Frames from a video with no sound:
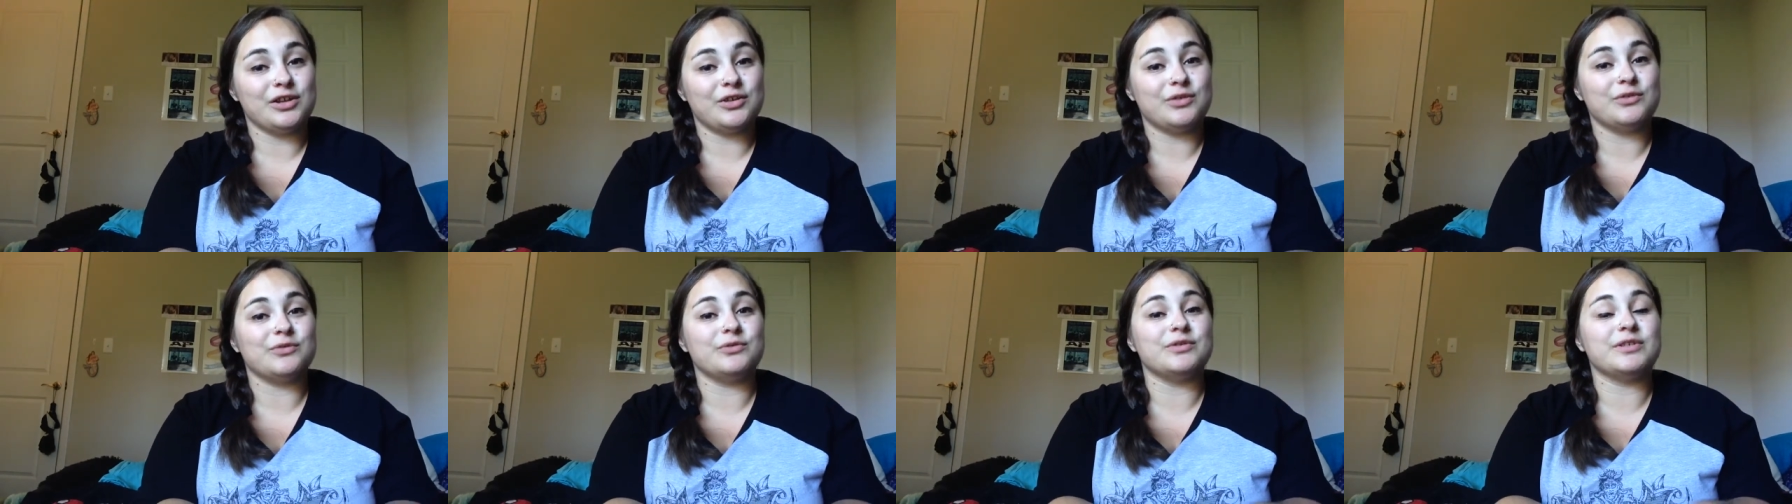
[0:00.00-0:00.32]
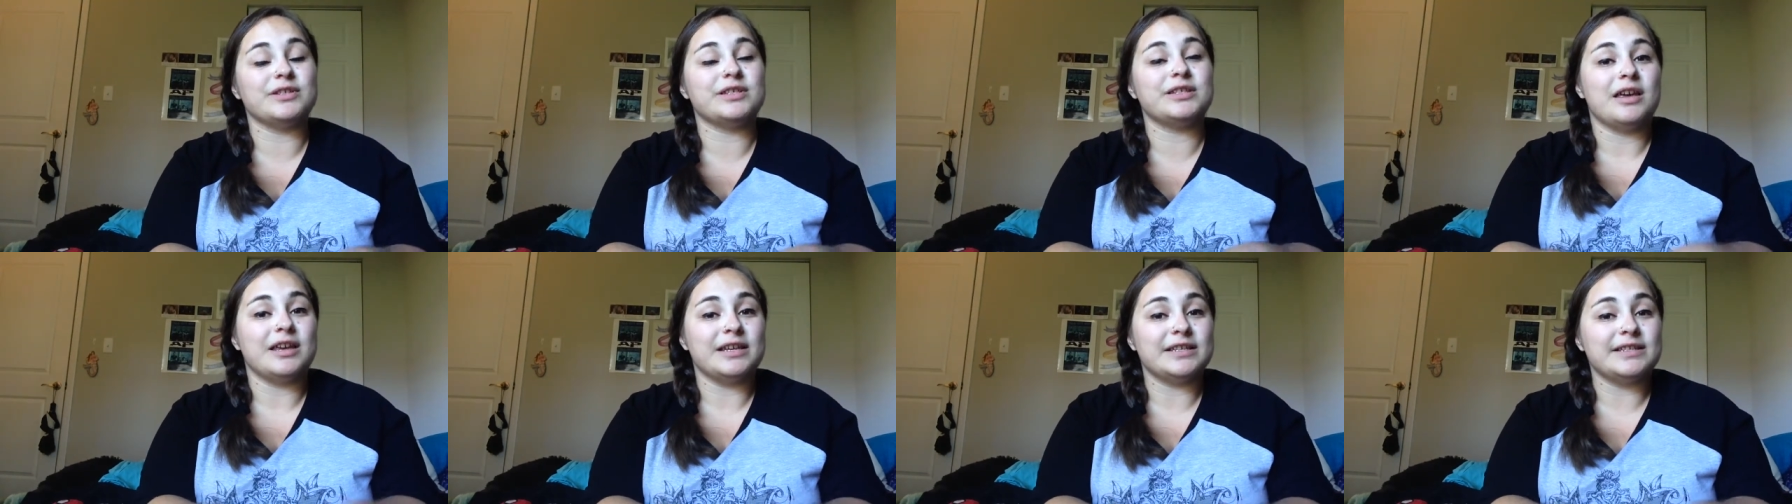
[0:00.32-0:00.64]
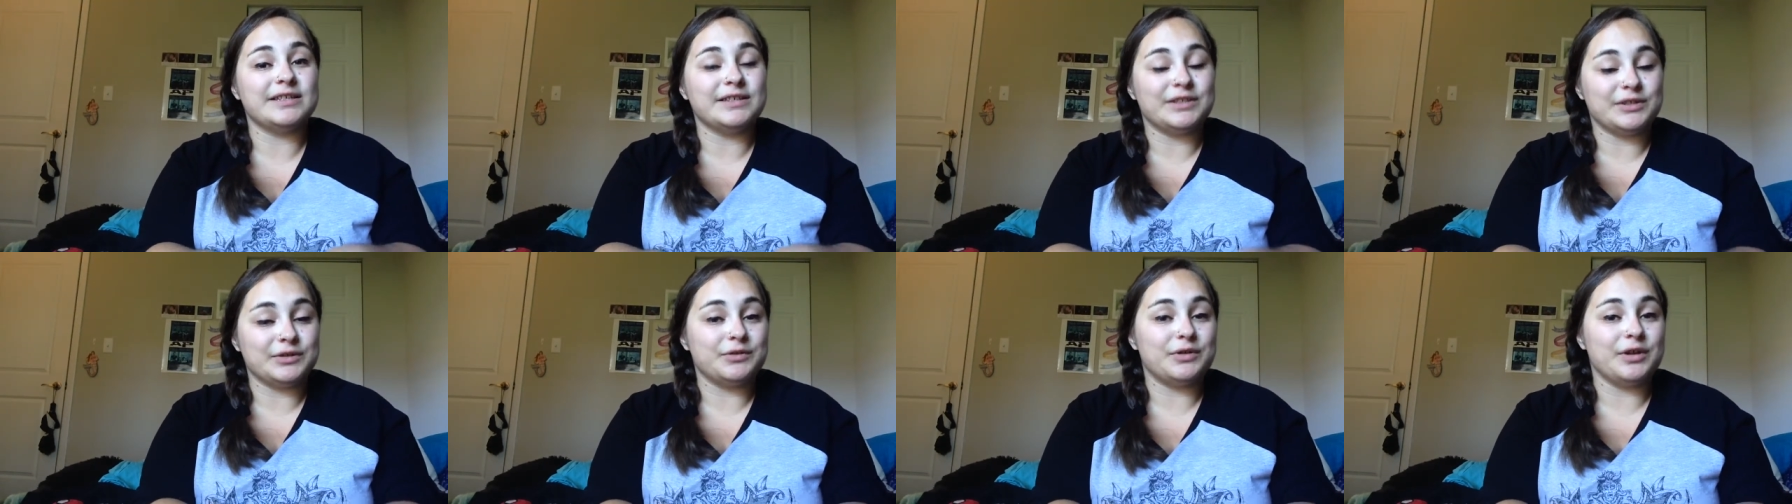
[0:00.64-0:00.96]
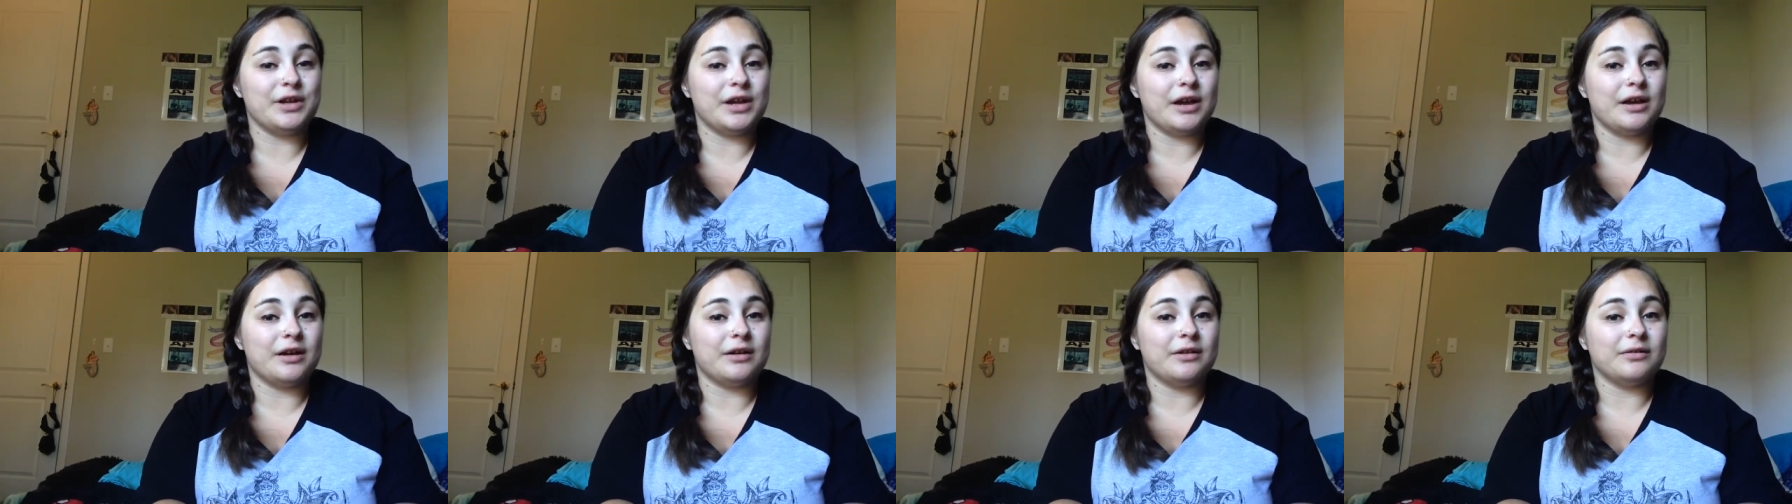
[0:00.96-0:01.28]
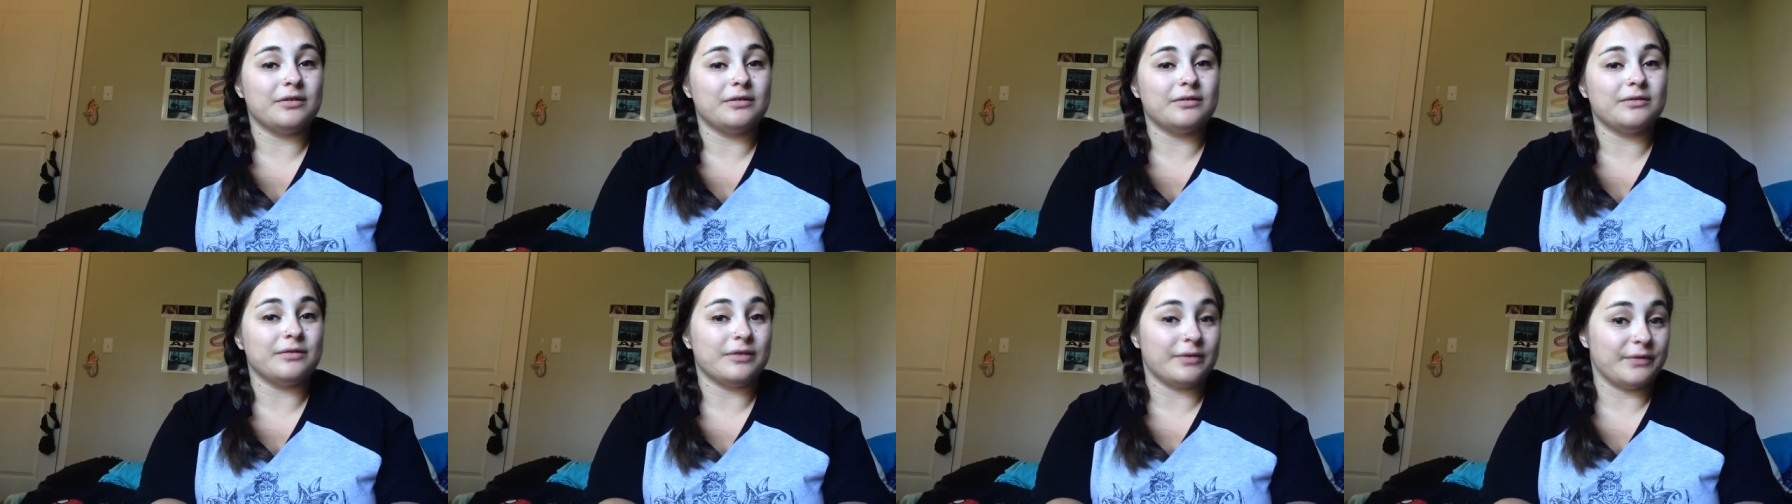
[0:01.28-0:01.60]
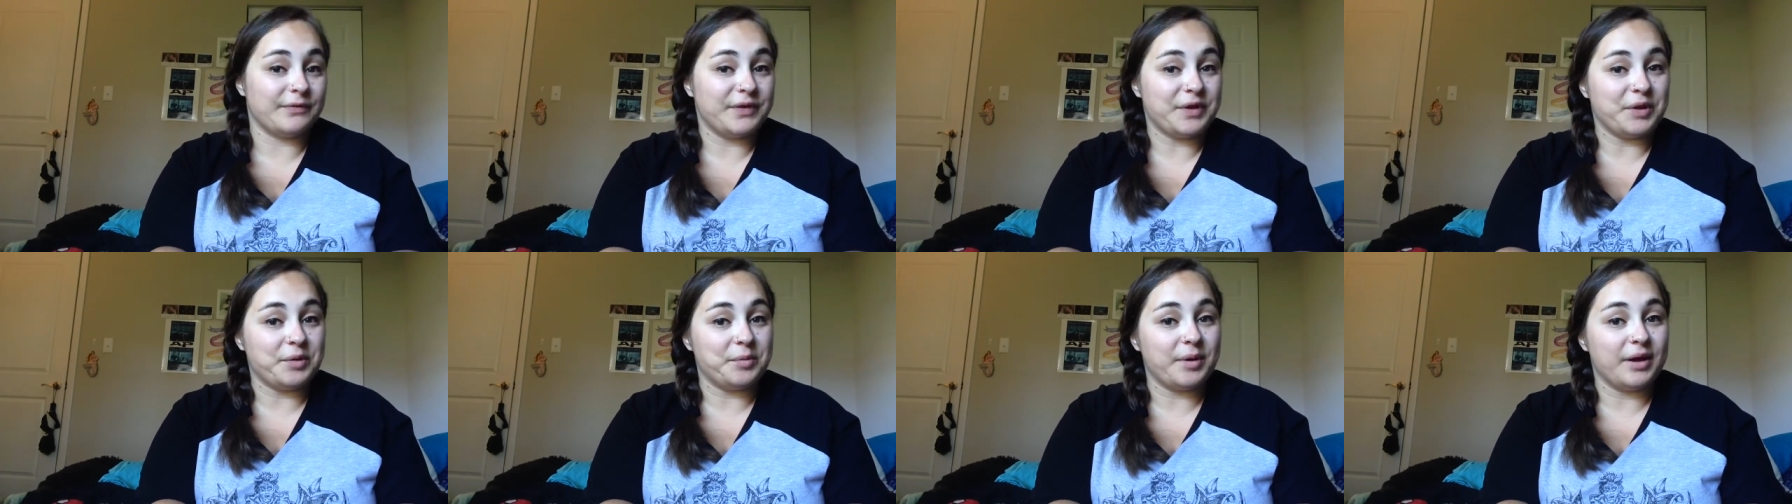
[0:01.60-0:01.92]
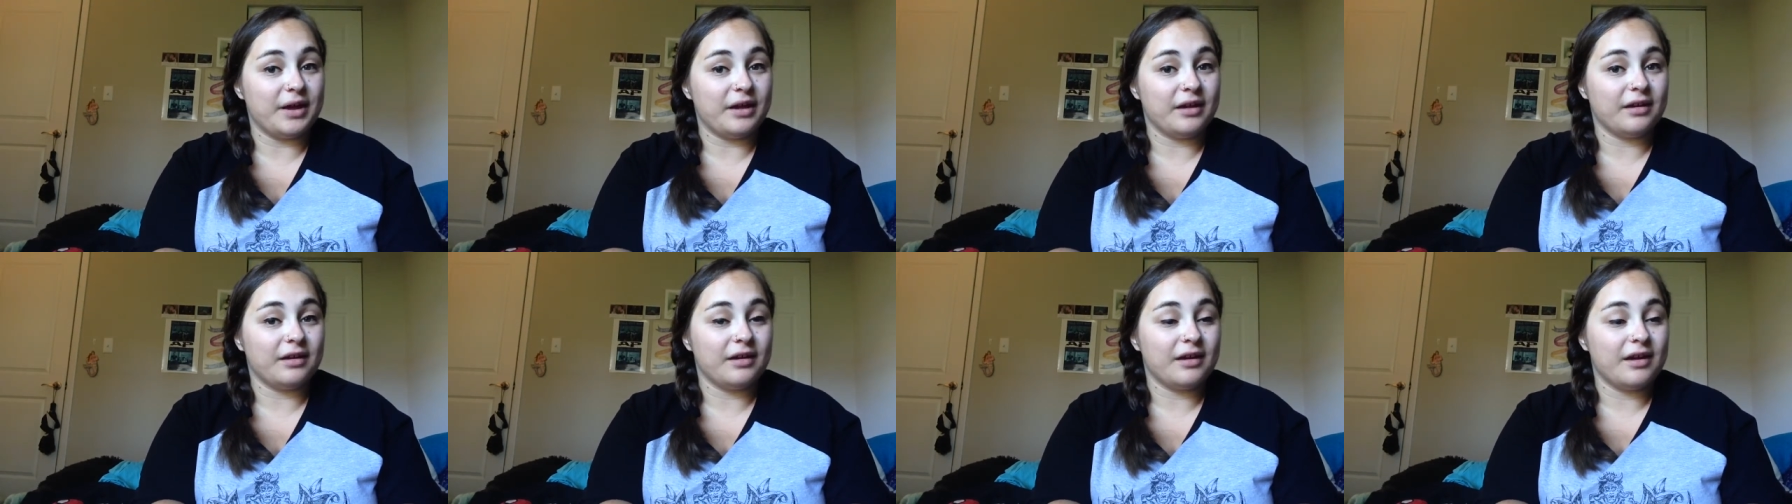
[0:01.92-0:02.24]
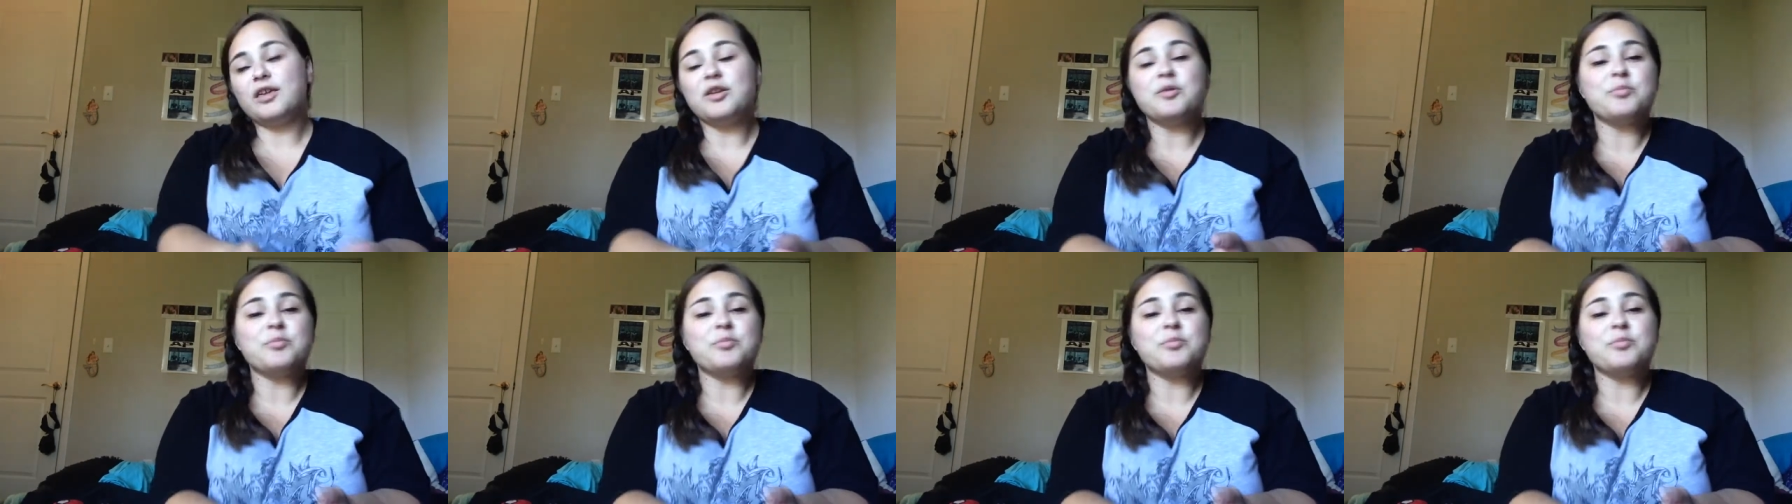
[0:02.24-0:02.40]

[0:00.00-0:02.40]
use his studio for filming.